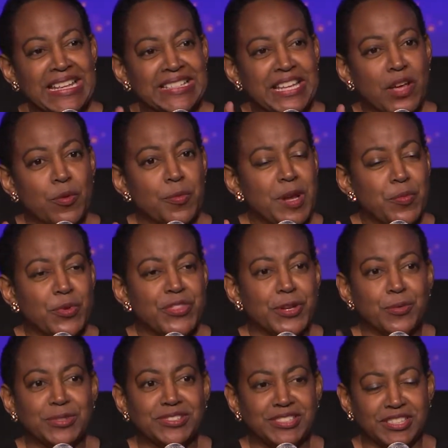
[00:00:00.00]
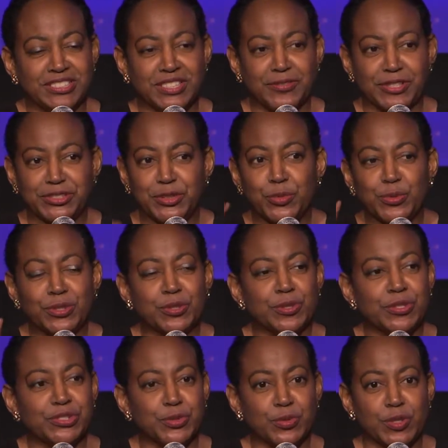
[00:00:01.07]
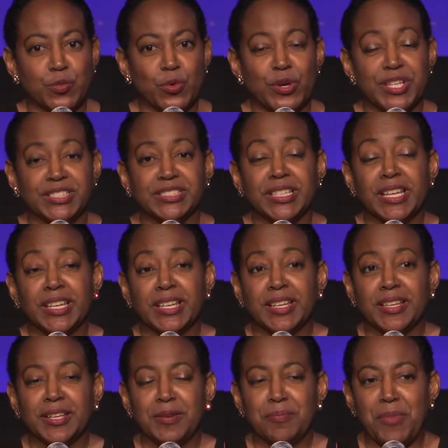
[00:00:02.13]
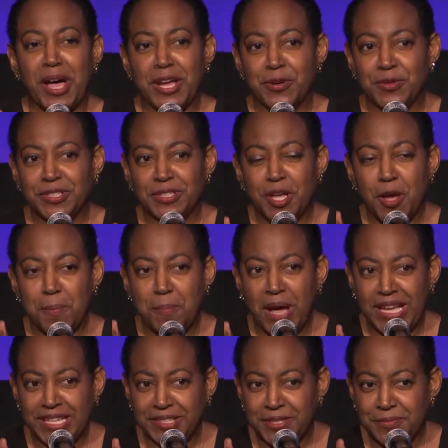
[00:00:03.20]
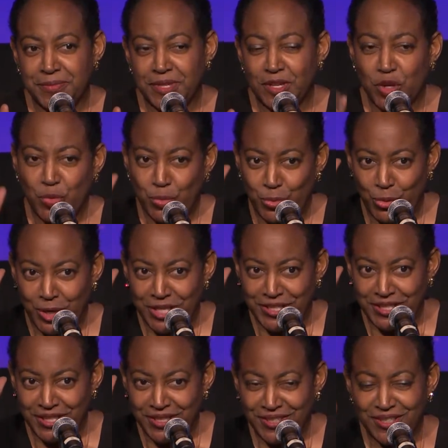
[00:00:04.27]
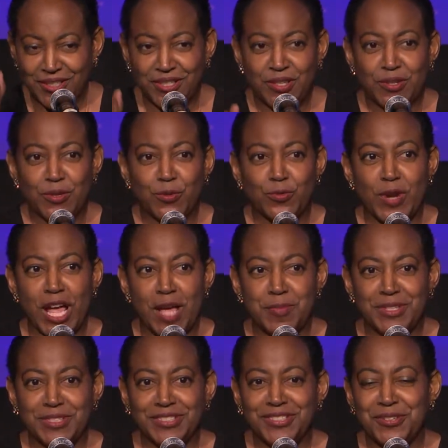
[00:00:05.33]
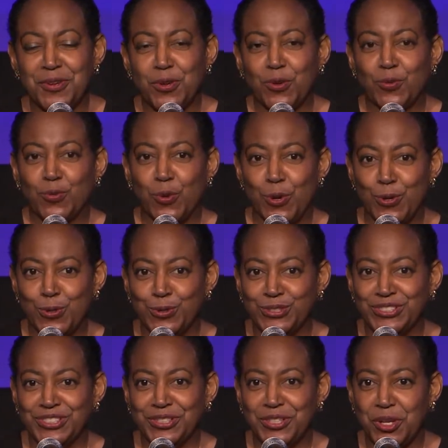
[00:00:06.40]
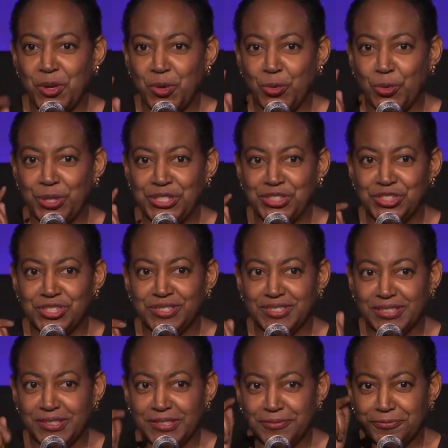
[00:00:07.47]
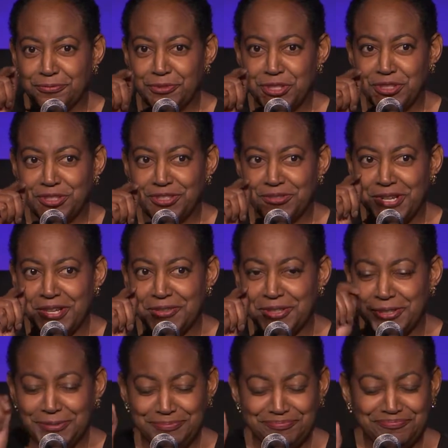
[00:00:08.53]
Now remember, there were 6 of us, 3 girls, 3 boys. Byron, Bynum, Brenda, Robin, Rose, Rich, you're out there.